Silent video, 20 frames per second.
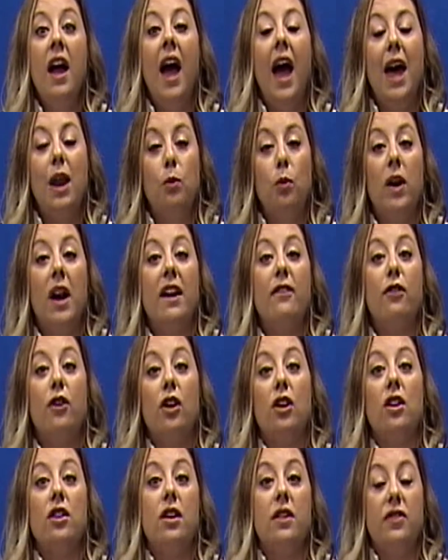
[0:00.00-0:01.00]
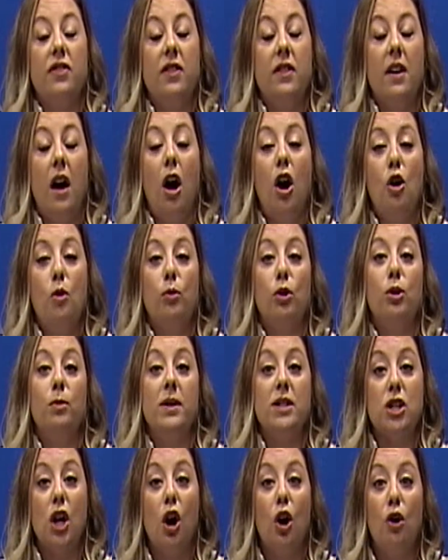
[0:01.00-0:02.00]
and whenever homeroom
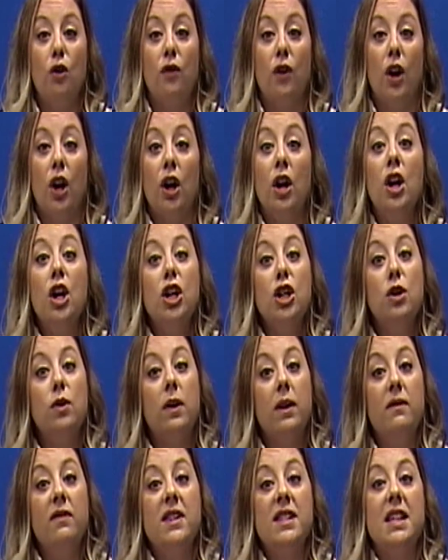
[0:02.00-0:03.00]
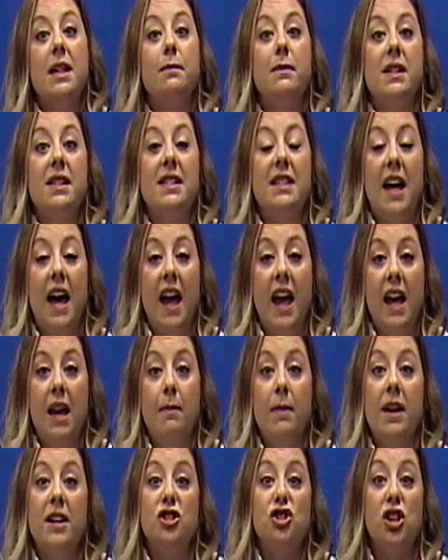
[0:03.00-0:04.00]
is over, you can visit Miss Dame
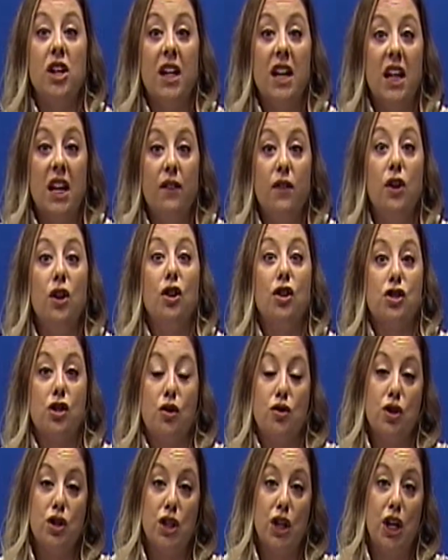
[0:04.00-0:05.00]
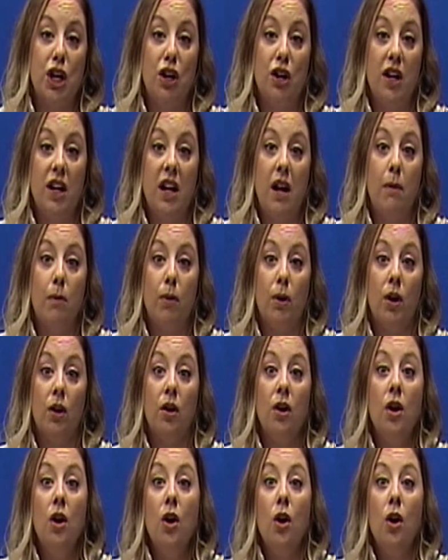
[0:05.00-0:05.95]
and she can give you your social security number.